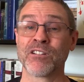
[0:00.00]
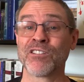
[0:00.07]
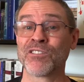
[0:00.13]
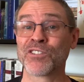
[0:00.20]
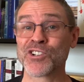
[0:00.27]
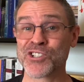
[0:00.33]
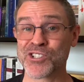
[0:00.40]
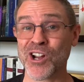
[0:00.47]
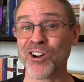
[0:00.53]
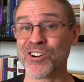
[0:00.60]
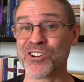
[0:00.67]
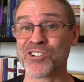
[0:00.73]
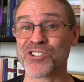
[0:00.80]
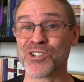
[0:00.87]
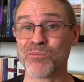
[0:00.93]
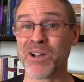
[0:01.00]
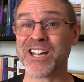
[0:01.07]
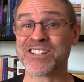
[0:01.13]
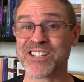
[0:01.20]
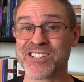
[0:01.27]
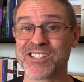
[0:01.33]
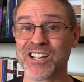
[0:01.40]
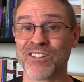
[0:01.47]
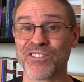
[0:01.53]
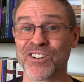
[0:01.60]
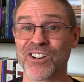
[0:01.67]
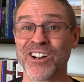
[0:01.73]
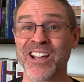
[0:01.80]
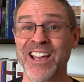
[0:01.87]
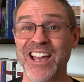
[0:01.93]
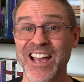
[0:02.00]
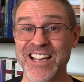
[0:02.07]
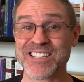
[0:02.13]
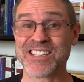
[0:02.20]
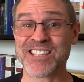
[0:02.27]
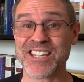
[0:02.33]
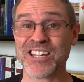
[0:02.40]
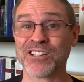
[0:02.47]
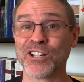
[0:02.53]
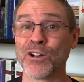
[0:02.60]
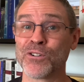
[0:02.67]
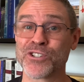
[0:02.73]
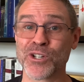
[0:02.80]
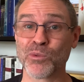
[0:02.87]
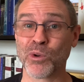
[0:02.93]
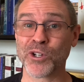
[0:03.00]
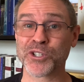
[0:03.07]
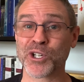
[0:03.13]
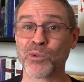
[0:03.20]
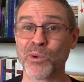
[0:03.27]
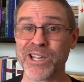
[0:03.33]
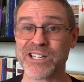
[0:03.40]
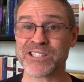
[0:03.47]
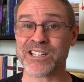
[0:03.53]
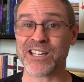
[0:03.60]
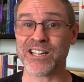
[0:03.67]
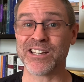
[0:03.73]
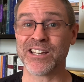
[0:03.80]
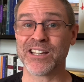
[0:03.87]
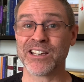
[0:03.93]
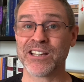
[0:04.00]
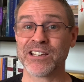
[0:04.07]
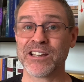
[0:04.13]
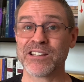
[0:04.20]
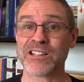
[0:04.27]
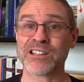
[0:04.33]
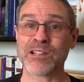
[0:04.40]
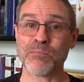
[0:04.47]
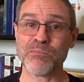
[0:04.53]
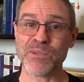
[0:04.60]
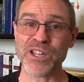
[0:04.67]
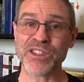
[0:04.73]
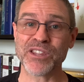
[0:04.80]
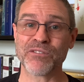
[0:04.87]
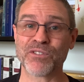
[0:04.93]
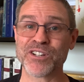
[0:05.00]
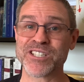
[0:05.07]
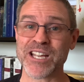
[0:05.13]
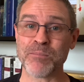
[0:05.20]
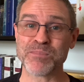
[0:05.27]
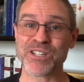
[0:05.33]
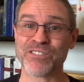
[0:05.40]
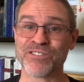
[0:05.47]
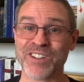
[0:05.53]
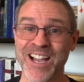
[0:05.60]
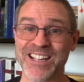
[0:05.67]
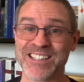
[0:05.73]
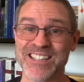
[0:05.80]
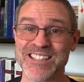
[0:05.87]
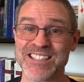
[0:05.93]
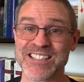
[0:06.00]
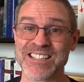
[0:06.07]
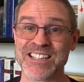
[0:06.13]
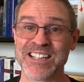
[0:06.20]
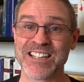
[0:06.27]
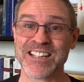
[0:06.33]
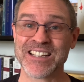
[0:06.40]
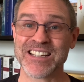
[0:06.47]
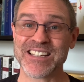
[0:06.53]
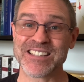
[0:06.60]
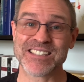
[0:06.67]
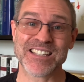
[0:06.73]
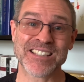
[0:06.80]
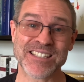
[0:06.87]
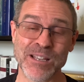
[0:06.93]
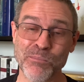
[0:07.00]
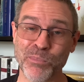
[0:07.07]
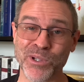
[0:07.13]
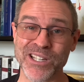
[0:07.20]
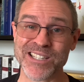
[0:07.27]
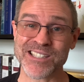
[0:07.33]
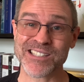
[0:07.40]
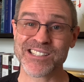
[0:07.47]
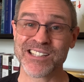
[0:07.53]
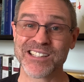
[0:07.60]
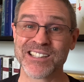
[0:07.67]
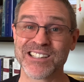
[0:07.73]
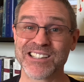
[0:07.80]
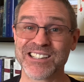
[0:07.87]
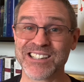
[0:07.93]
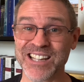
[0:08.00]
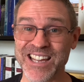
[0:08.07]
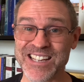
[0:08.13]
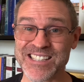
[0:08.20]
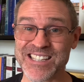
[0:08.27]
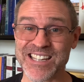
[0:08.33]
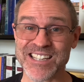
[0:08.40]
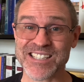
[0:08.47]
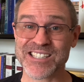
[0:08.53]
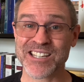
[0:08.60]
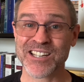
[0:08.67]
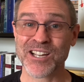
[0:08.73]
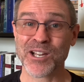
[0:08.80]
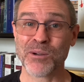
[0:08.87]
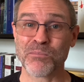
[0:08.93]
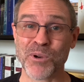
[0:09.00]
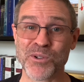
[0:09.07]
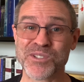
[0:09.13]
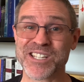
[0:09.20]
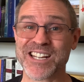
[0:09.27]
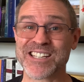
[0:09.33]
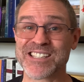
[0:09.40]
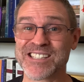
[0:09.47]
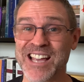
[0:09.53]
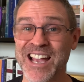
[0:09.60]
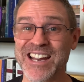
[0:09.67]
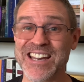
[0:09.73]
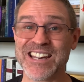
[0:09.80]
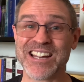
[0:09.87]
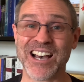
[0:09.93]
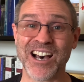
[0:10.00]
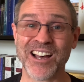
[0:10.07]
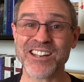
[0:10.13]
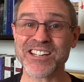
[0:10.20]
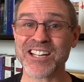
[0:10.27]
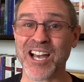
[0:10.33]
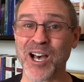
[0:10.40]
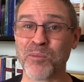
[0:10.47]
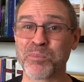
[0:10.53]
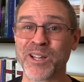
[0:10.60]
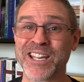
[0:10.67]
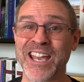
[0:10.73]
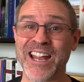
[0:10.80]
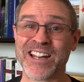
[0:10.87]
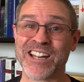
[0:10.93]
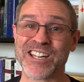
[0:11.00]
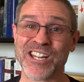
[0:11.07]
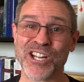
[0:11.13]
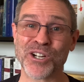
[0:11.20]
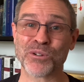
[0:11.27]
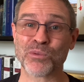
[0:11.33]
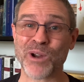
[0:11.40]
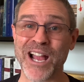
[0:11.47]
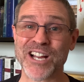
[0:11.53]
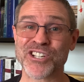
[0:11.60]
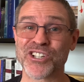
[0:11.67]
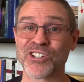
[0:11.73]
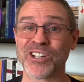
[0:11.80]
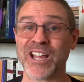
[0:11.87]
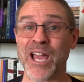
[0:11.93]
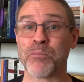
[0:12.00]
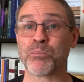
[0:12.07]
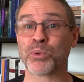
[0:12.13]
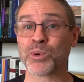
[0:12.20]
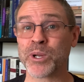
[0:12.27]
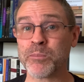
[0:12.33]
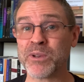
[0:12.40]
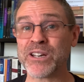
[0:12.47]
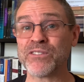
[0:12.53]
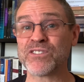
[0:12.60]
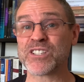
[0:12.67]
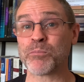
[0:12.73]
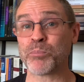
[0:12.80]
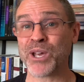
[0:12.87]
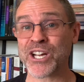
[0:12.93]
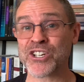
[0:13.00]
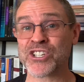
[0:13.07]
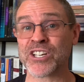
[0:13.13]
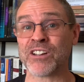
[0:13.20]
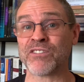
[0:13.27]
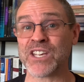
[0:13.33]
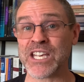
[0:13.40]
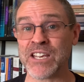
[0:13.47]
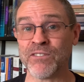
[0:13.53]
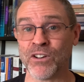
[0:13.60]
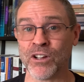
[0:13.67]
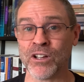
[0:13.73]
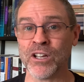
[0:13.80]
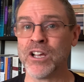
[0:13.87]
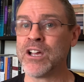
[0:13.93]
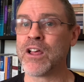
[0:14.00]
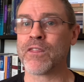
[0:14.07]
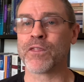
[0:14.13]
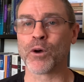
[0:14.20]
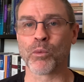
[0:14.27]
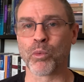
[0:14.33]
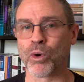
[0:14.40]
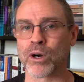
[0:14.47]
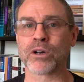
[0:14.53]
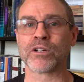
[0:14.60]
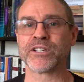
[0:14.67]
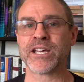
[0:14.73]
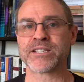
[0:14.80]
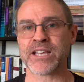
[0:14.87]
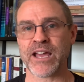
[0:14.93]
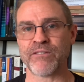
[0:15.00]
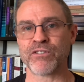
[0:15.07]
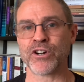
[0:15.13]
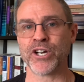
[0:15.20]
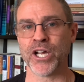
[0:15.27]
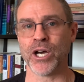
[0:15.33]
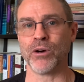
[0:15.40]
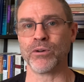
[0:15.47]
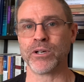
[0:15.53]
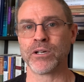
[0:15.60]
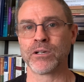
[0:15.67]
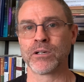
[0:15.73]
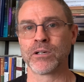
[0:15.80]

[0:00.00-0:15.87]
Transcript: For starters, you might discover, as theologian Walter Wink did, that the myth of redemptive violence is the simplest, laziest, most exciting, uncomplicated, irrational, and primitive depiction of evil the world has ever known.